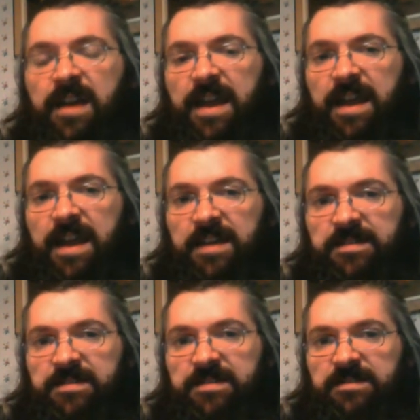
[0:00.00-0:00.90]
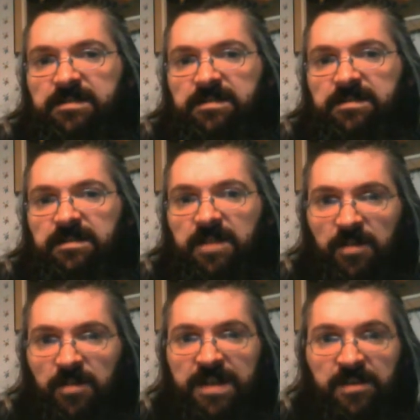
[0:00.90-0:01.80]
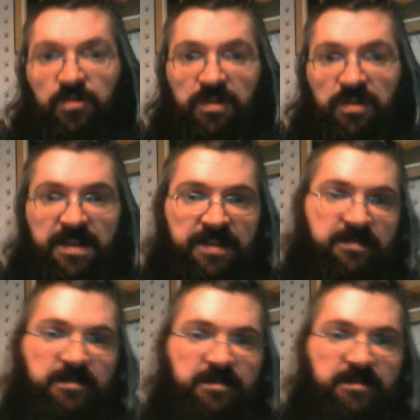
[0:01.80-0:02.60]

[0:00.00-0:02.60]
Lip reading: and, you know, then you could get,